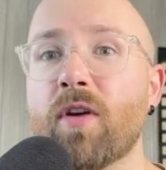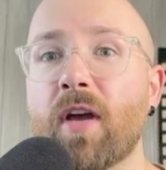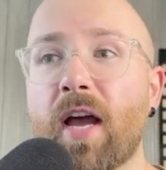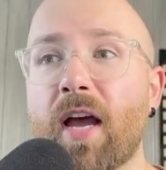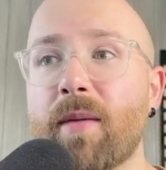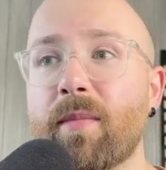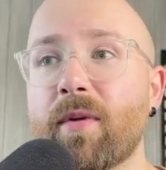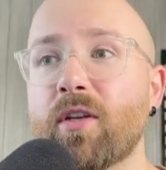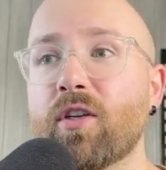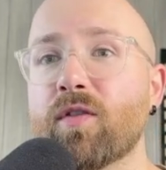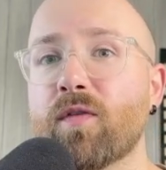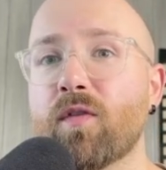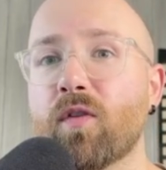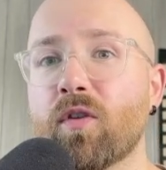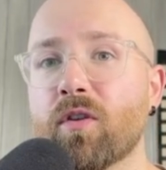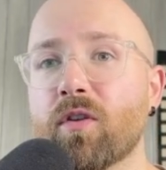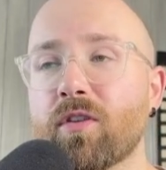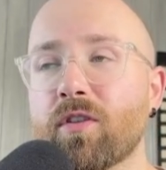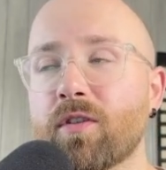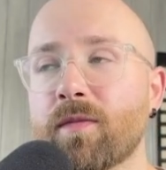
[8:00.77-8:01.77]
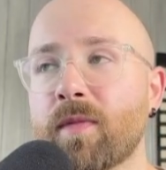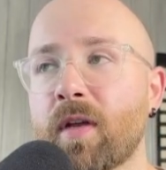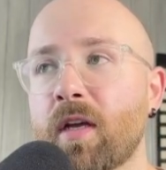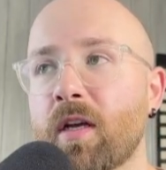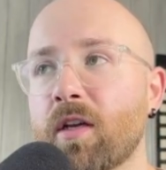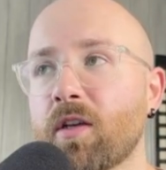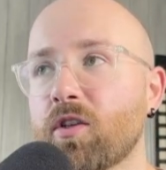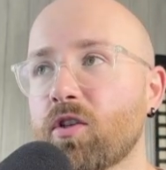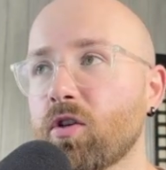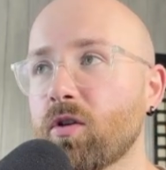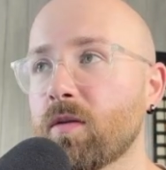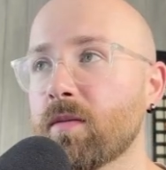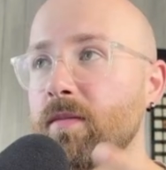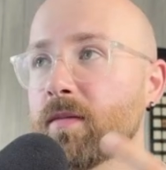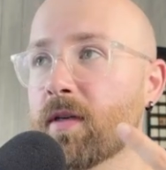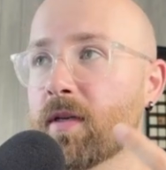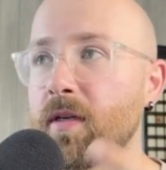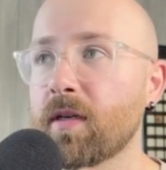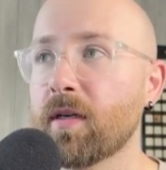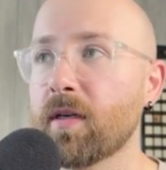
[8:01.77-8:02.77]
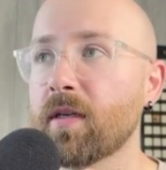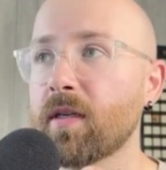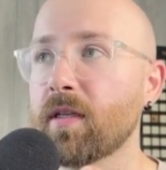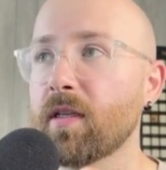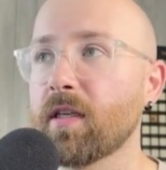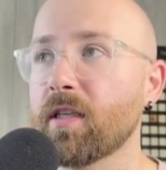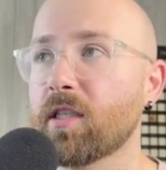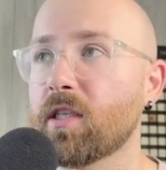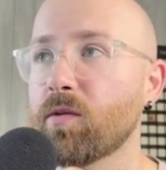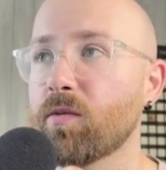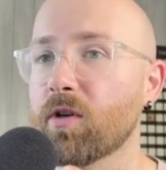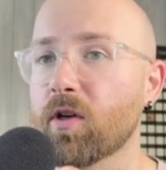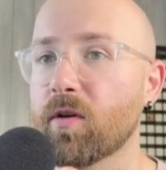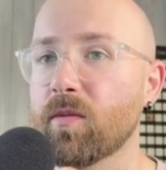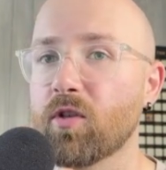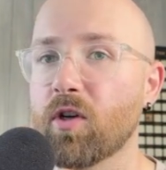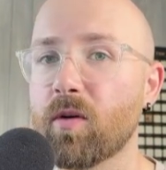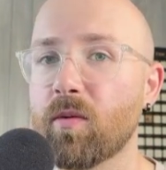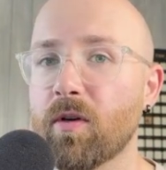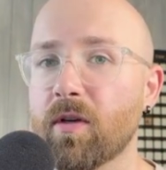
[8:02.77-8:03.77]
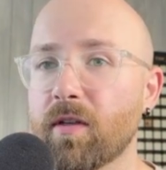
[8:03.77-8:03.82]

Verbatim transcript: image for us. So let's see what it comes up with.